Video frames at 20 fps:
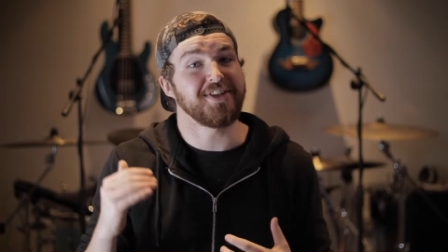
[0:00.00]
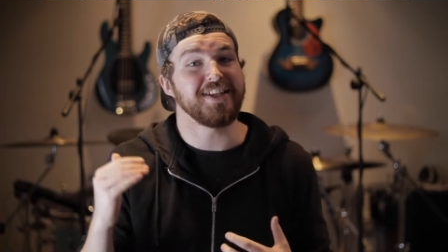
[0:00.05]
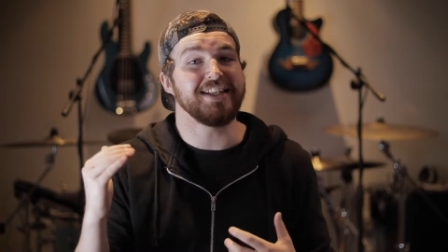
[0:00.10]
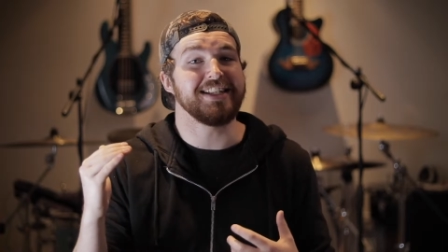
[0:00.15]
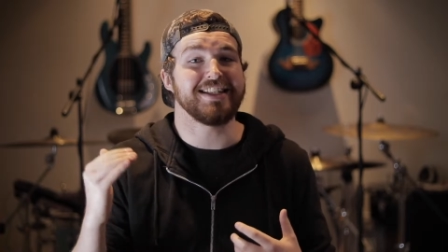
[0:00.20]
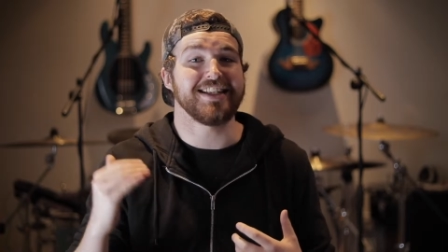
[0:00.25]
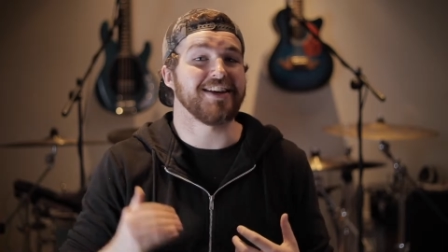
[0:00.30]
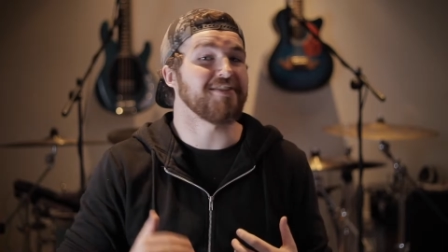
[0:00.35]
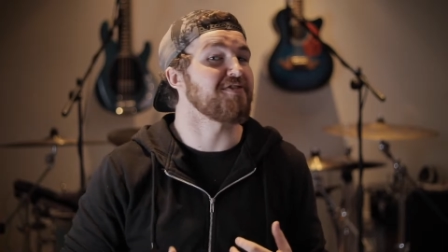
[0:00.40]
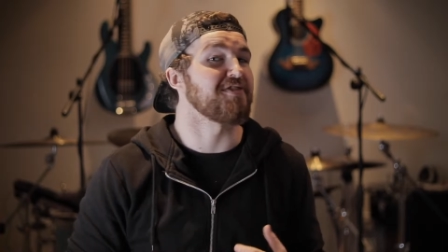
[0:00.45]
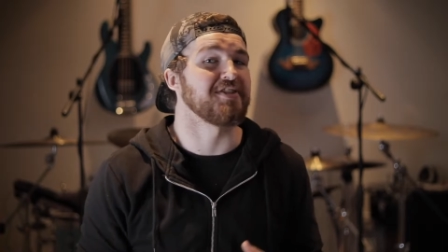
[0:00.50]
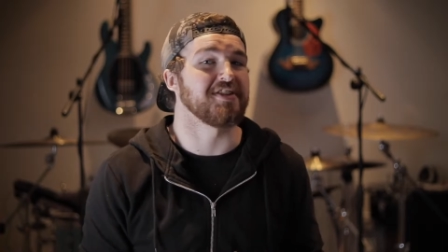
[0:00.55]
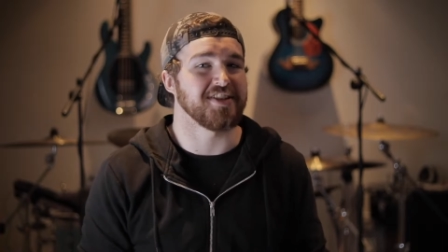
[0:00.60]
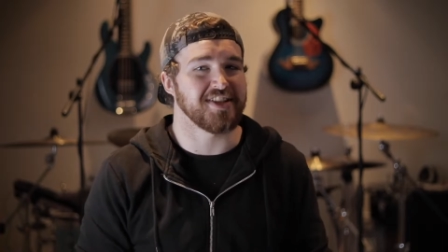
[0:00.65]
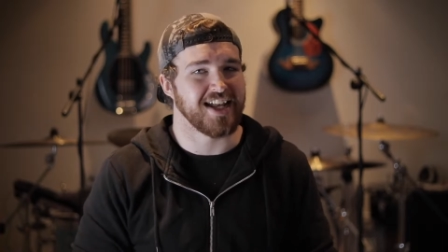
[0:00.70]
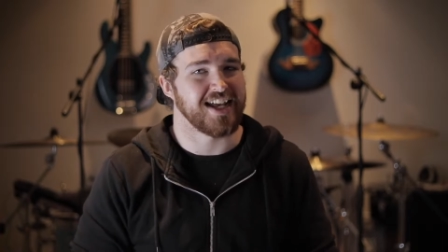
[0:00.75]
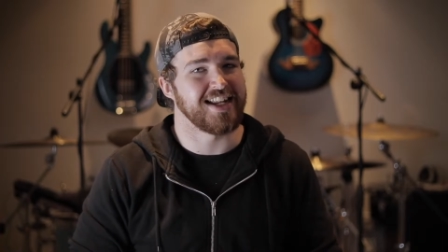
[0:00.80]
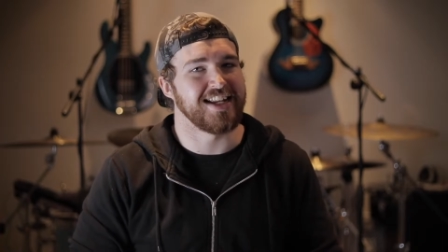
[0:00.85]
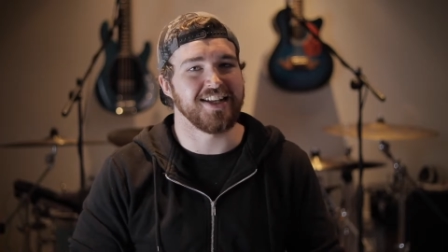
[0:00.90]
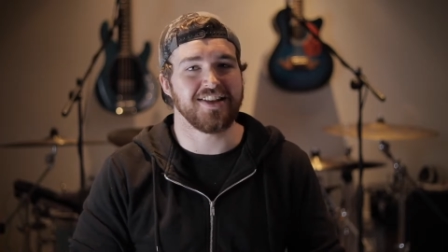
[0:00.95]
need different
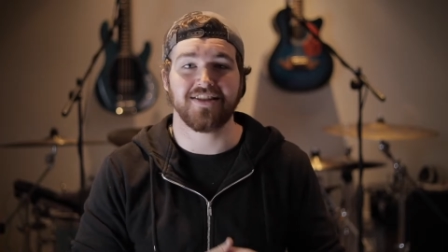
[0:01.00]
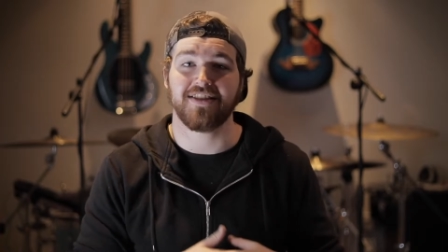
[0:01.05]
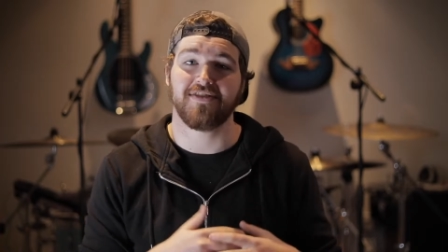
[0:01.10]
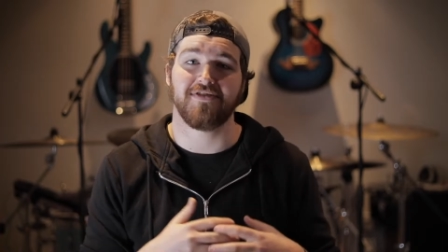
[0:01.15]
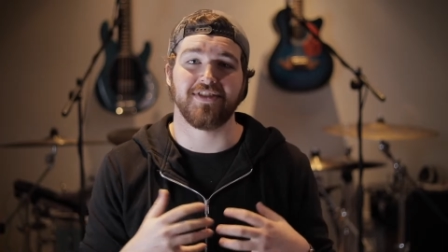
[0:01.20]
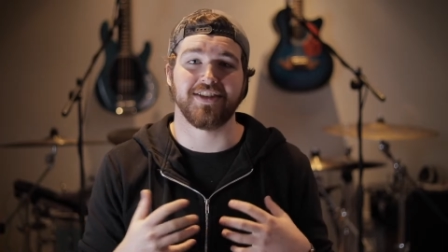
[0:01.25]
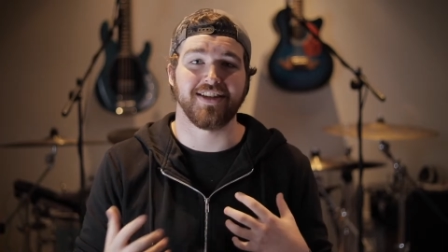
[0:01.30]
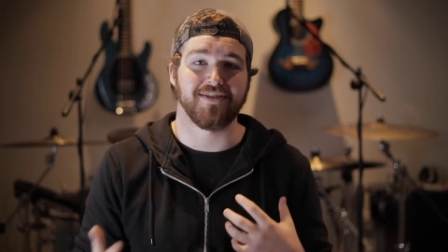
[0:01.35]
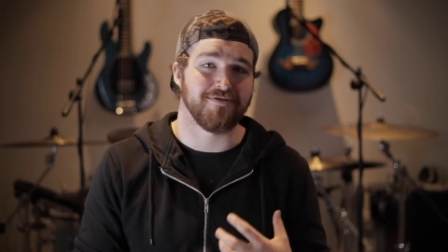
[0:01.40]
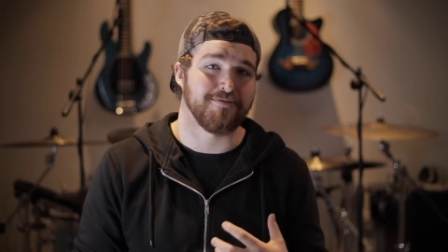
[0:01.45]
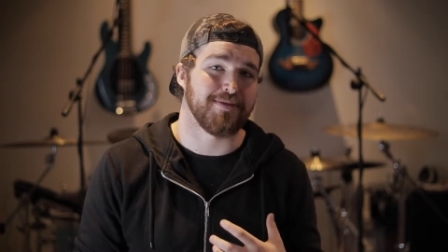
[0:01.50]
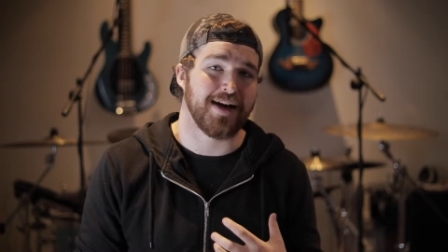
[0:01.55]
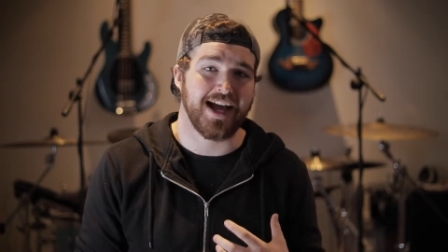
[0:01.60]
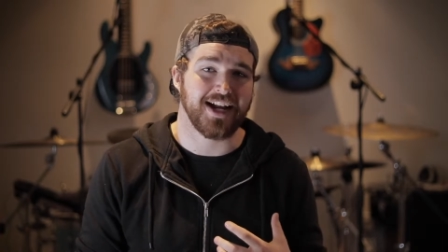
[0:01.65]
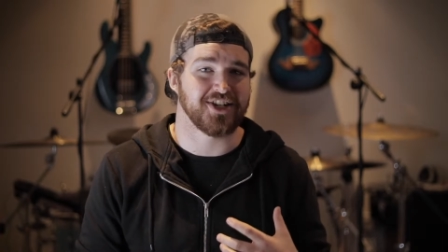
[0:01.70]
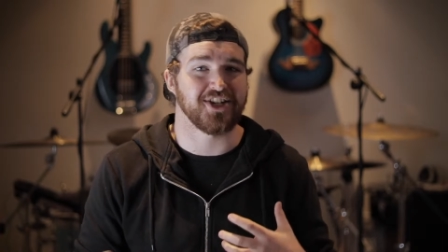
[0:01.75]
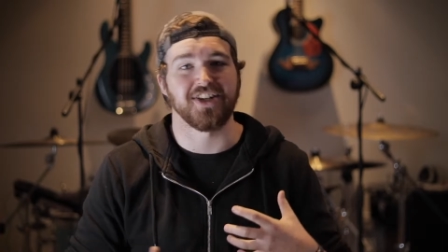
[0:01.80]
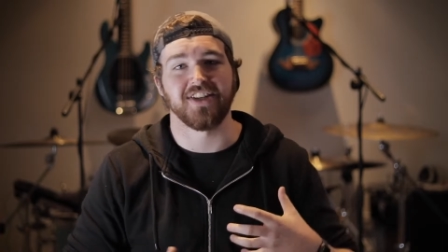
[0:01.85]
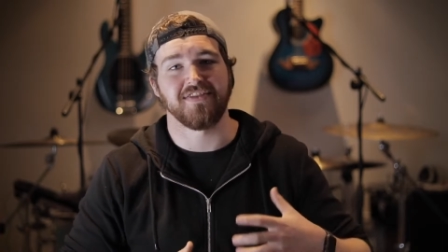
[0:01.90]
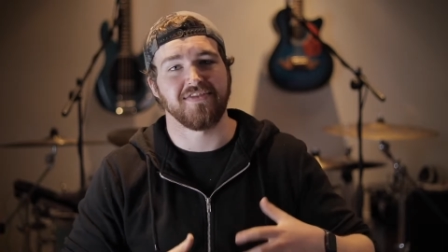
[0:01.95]
set lists for different
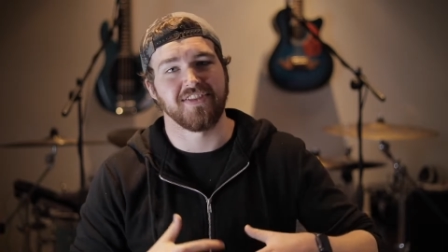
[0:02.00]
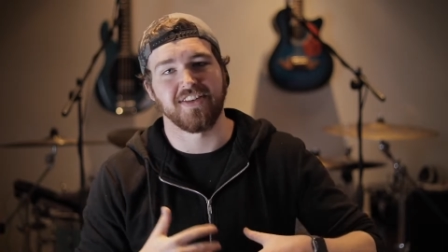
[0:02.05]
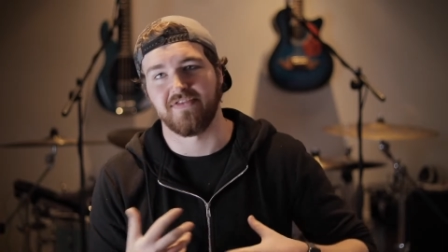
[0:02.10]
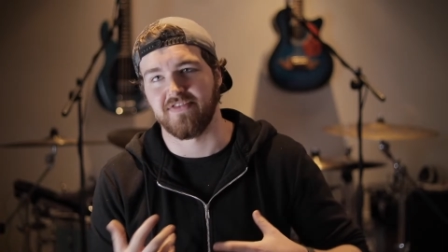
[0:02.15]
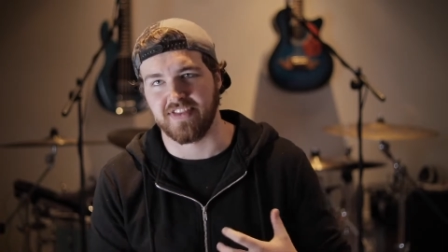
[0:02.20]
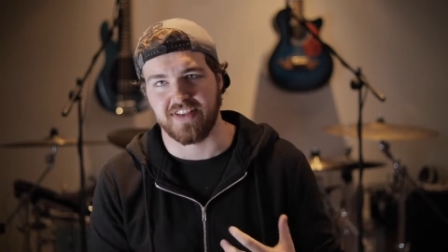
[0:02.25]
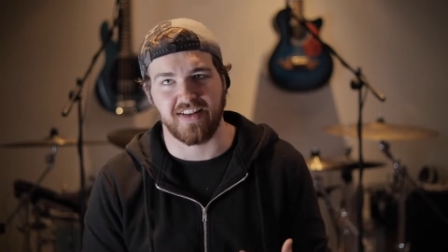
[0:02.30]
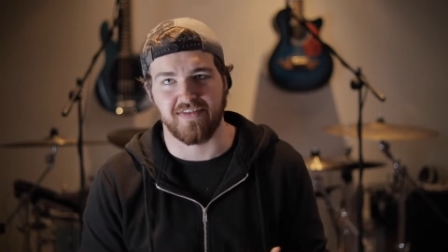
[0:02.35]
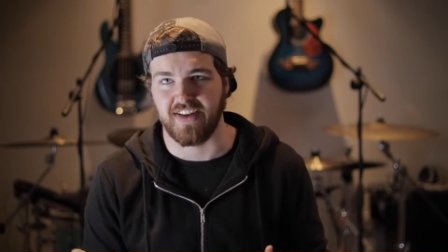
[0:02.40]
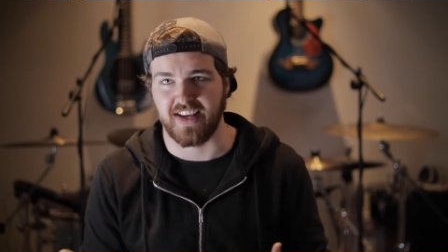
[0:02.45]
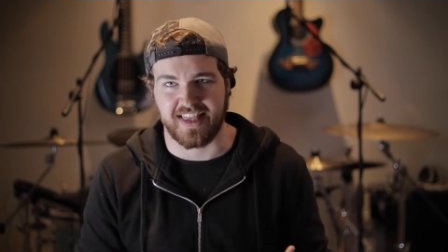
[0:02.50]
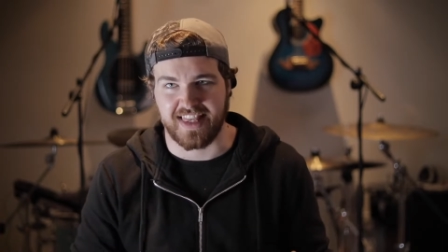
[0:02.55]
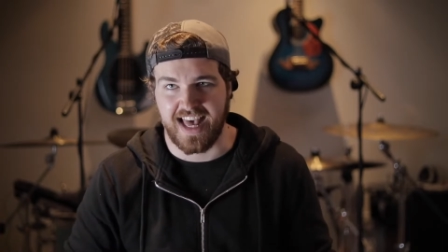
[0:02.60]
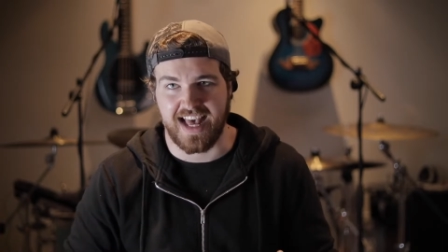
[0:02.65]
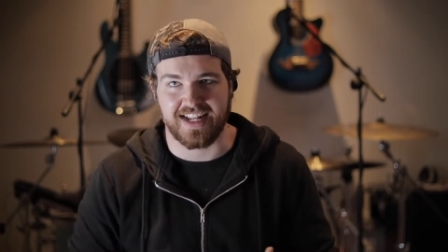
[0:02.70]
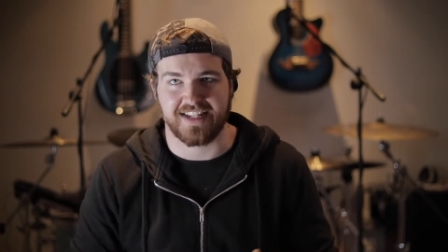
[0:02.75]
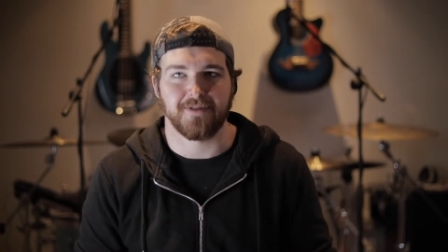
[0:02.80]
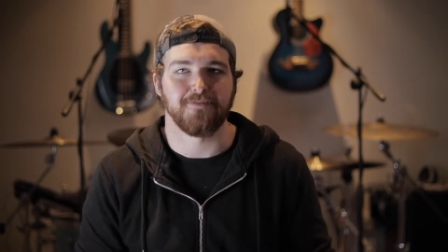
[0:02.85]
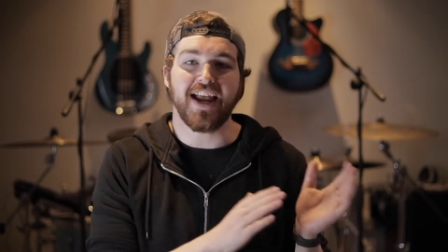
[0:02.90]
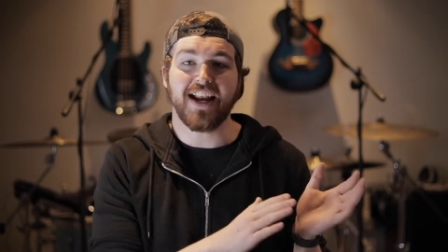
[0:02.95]
patches, for different stuff like that,